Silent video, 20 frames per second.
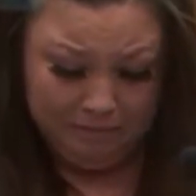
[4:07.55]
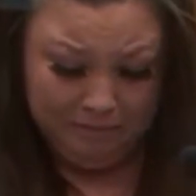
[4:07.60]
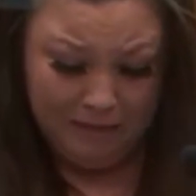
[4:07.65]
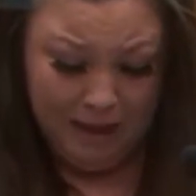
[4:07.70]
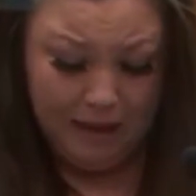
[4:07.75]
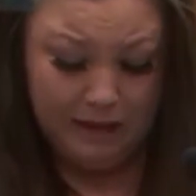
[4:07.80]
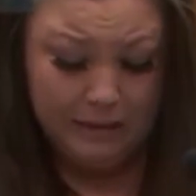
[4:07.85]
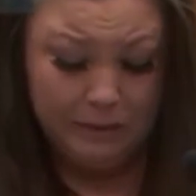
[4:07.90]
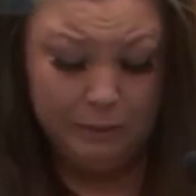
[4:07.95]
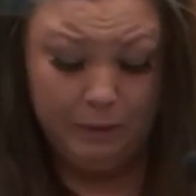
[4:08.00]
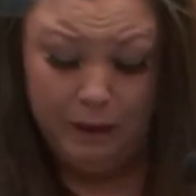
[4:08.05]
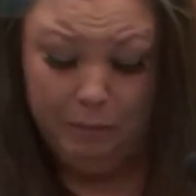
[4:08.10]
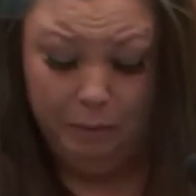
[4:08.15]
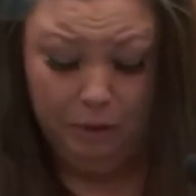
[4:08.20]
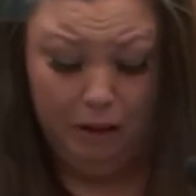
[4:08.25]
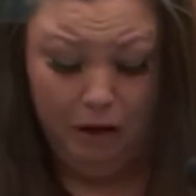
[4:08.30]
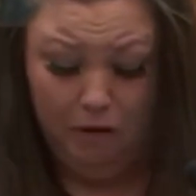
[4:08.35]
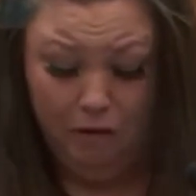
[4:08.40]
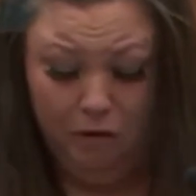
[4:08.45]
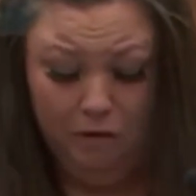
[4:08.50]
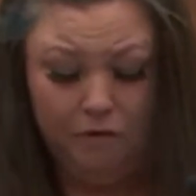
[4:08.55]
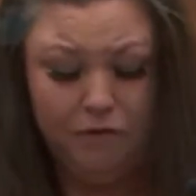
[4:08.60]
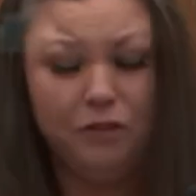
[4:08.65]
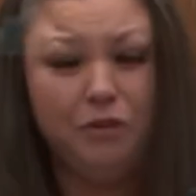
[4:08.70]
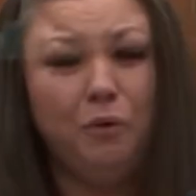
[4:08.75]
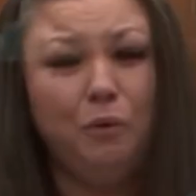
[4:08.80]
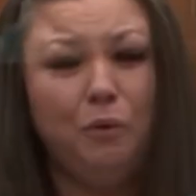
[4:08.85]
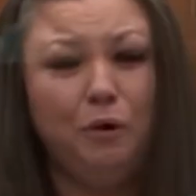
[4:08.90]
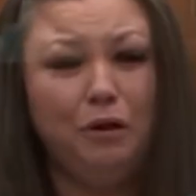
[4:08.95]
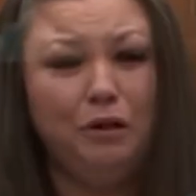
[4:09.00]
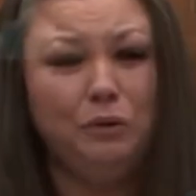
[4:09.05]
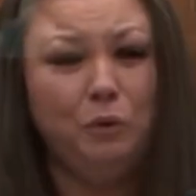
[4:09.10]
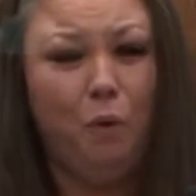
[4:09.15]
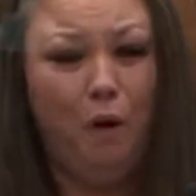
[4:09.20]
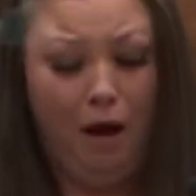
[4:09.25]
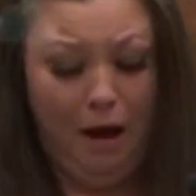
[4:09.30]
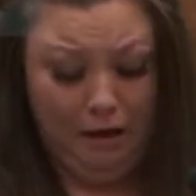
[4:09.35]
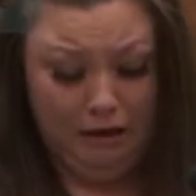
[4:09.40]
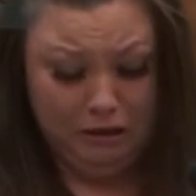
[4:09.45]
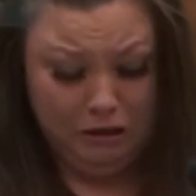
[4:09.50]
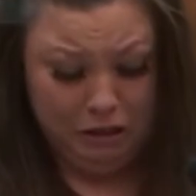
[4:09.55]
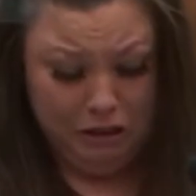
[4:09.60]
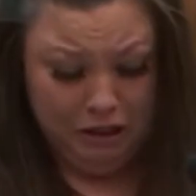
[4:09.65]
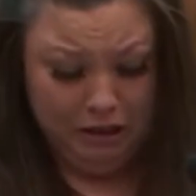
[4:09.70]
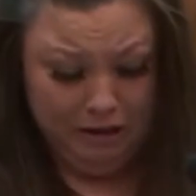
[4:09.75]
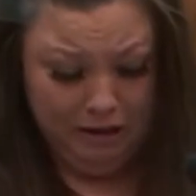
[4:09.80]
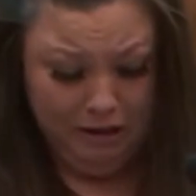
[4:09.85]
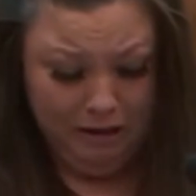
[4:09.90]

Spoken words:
as people all over the world watched.